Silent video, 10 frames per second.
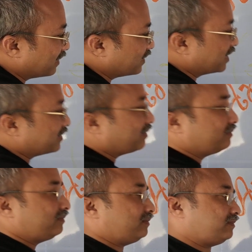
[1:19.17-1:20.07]
curves like
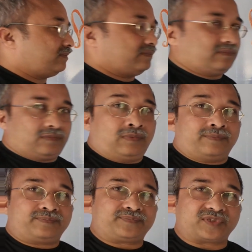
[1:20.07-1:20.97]
this.
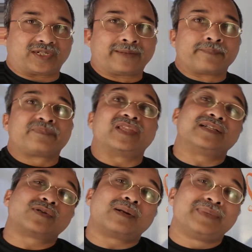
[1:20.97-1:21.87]
Sorry,
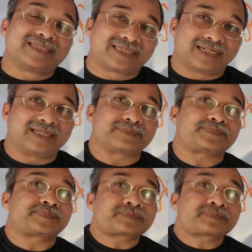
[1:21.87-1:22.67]
that's all basically